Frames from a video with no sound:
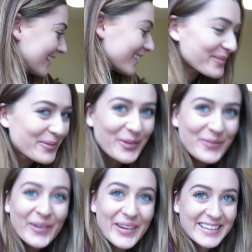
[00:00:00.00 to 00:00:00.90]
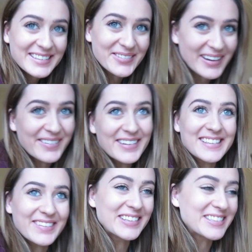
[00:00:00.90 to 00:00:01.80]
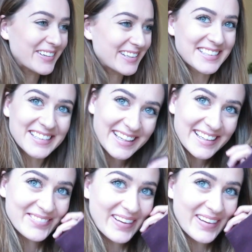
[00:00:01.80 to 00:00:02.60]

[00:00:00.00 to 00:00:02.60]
She's brought Molly as well, which I'm so excited